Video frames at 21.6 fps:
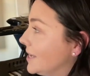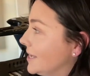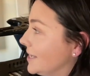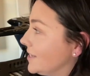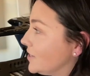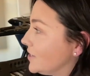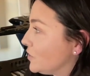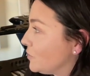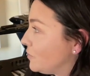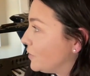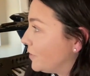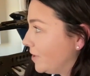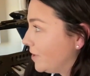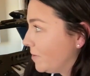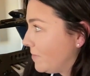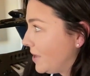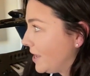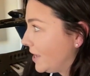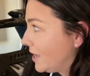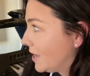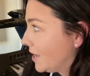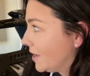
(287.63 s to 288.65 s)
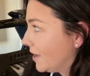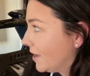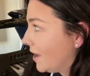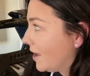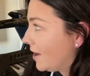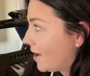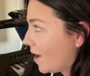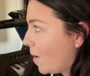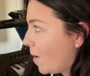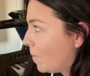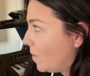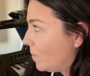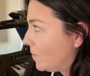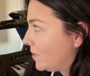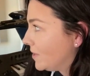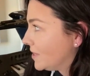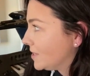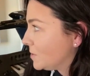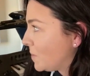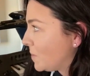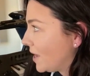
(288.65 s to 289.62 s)
Did you feel that making an album in
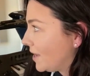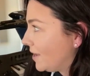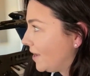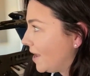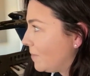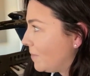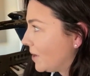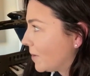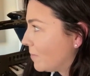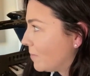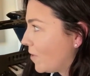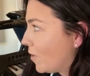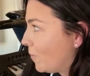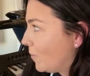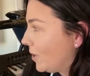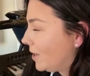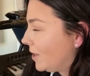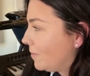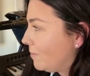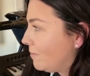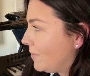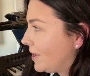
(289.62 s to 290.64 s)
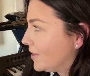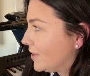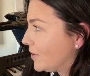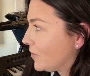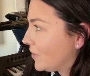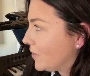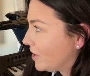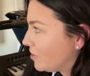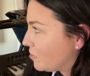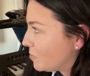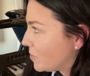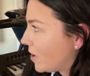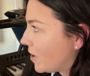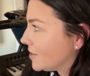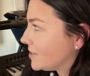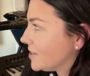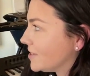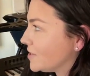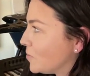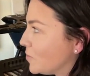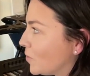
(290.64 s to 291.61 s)
this pandemic moment made the creative
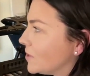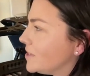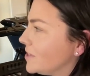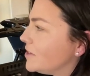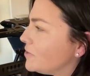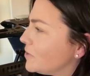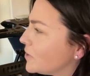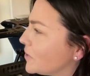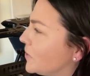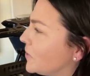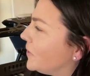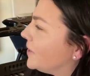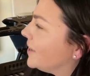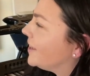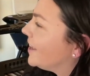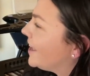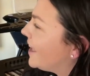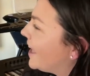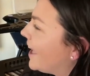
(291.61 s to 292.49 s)
process more difficult